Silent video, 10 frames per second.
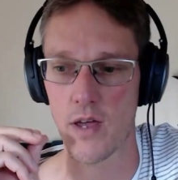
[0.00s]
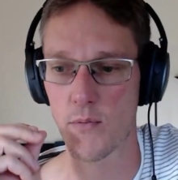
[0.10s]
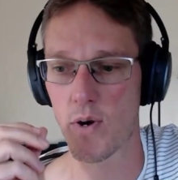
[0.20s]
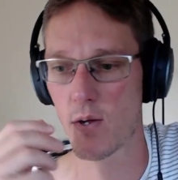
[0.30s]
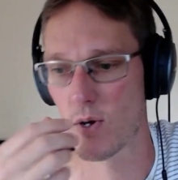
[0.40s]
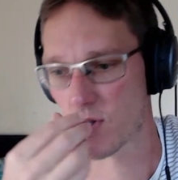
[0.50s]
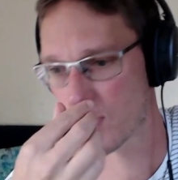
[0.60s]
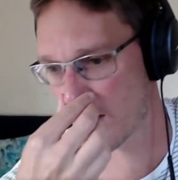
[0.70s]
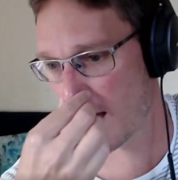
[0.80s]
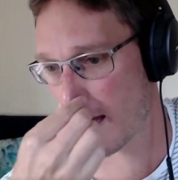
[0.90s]
great
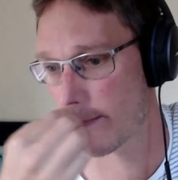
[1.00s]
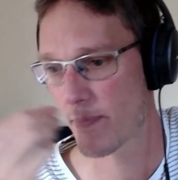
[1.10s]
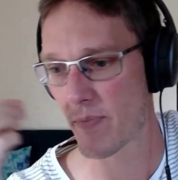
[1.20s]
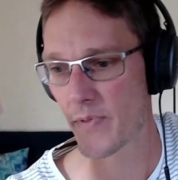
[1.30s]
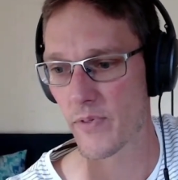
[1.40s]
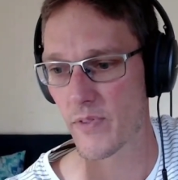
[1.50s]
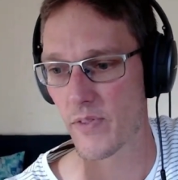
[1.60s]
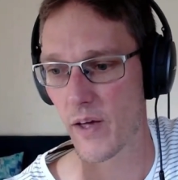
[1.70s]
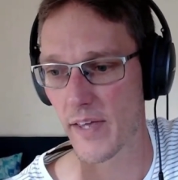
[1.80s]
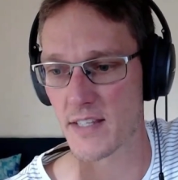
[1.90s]
questions.
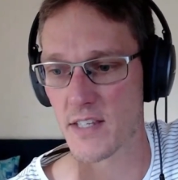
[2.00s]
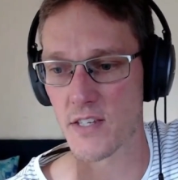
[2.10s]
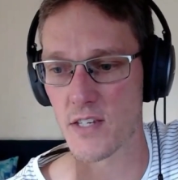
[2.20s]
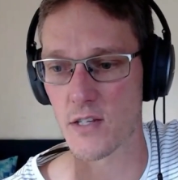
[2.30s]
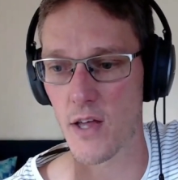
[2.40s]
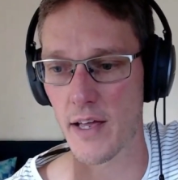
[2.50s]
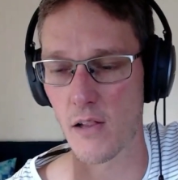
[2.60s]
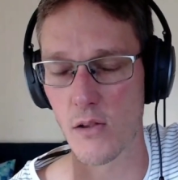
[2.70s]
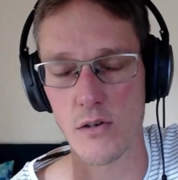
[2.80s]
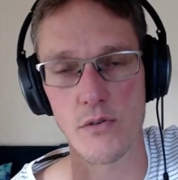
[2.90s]
I guess this is like a
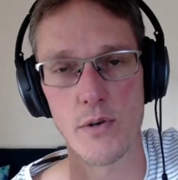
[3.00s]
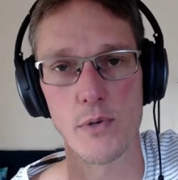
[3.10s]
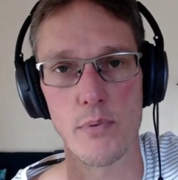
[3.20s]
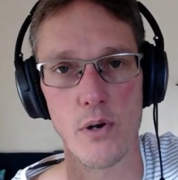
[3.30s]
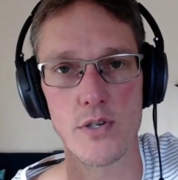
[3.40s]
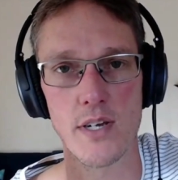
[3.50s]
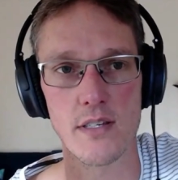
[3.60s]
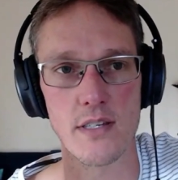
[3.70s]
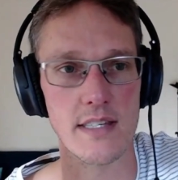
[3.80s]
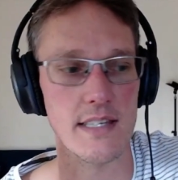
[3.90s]
lot of crypto
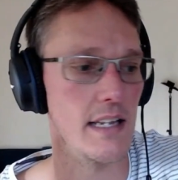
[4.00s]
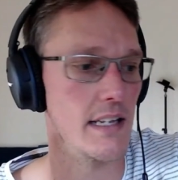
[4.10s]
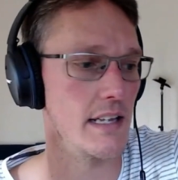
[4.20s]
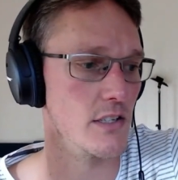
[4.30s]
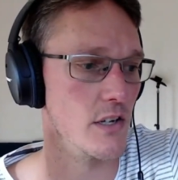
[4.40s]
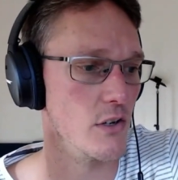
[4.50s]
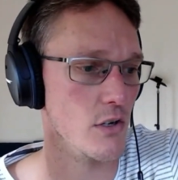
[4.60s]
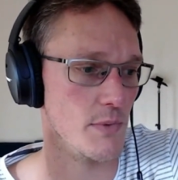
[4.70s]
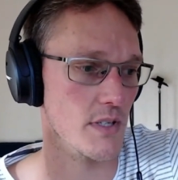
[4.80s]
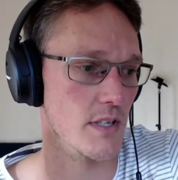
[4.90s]
projects, is that it's an
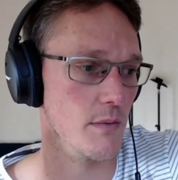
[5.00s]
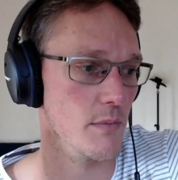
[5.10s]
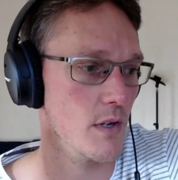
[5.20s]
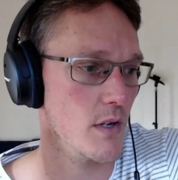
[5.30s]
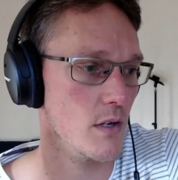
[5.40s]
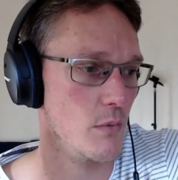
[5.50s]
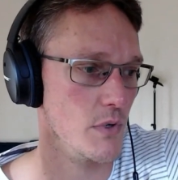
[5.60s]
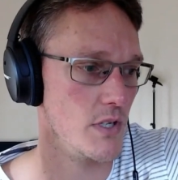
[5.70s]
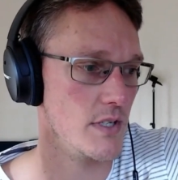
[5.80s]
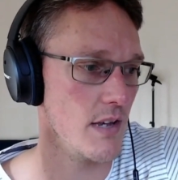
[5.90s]
anonymous team,
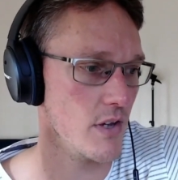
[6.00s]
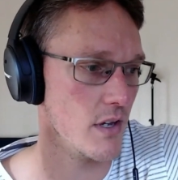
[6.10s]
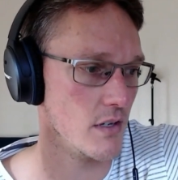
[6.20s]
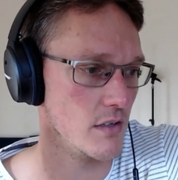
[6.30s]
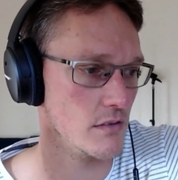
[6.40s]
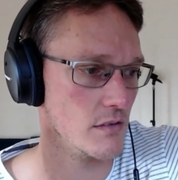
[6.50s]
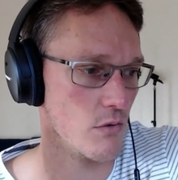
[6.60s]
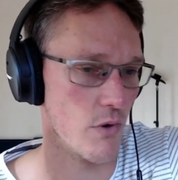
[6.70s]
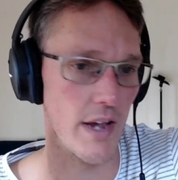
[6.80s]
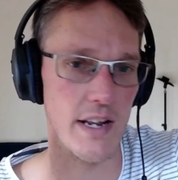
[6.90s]
which is never
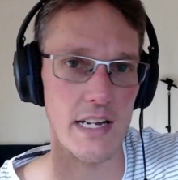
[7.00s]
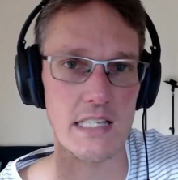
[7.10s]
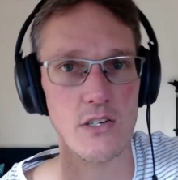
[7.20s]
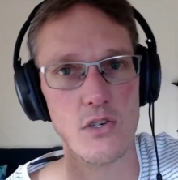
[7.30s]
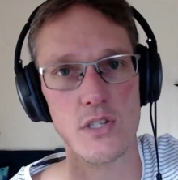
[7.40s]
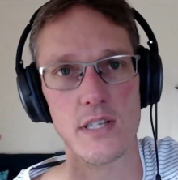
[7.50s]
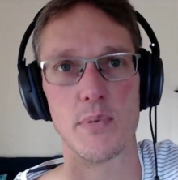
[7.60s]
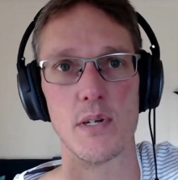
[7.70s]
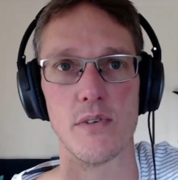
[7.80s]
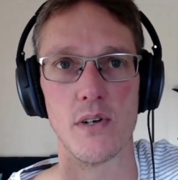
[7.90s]
great, and is usually a
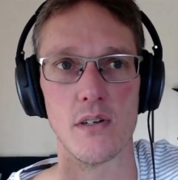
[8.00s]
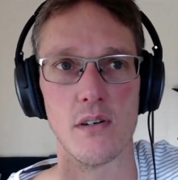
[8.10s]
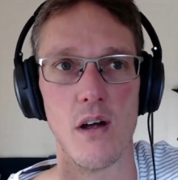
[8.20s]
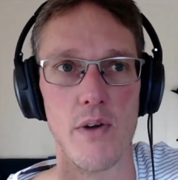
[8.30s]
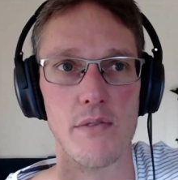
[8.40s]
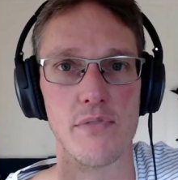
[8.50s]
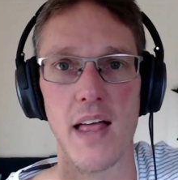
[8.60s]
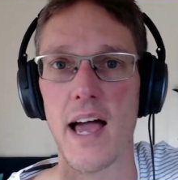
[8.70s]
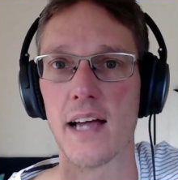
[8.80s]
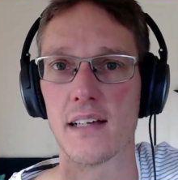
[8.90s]
bit of a red
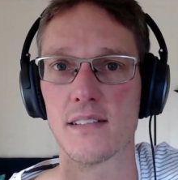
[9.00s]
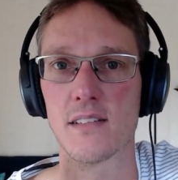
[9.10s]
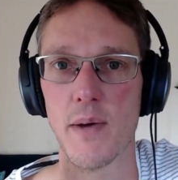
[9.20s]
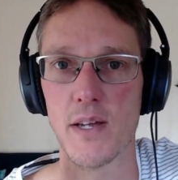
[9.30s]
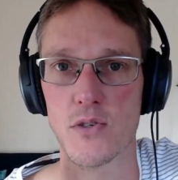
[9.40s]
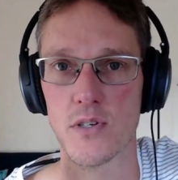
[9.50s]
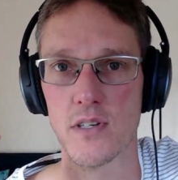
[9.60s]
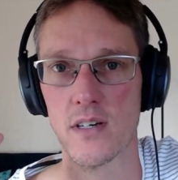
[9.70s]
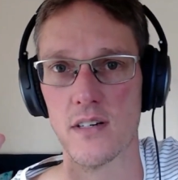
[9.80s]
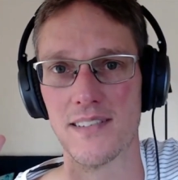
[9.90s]
flag to make sure
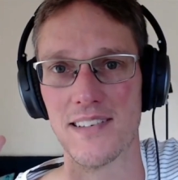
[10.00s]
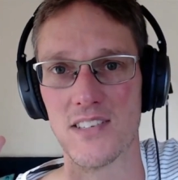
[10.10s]
you